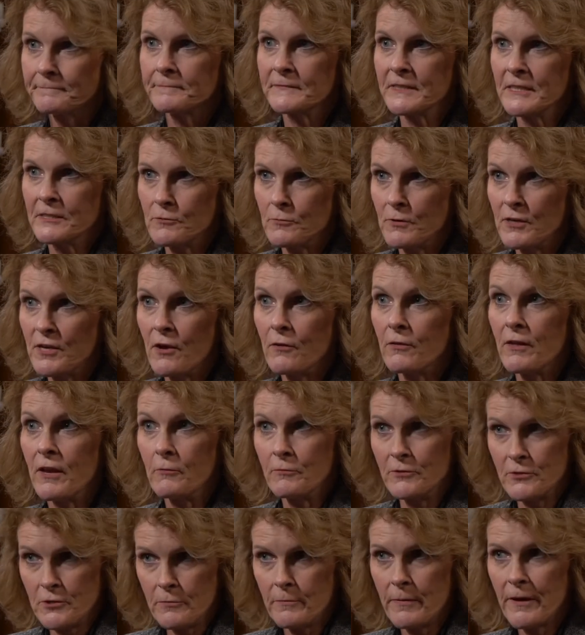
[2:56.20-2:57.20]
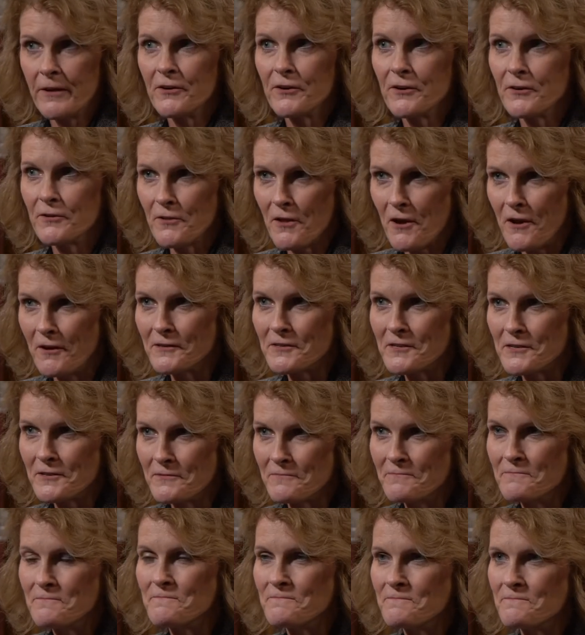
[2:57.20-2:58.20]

as we know they do better long term.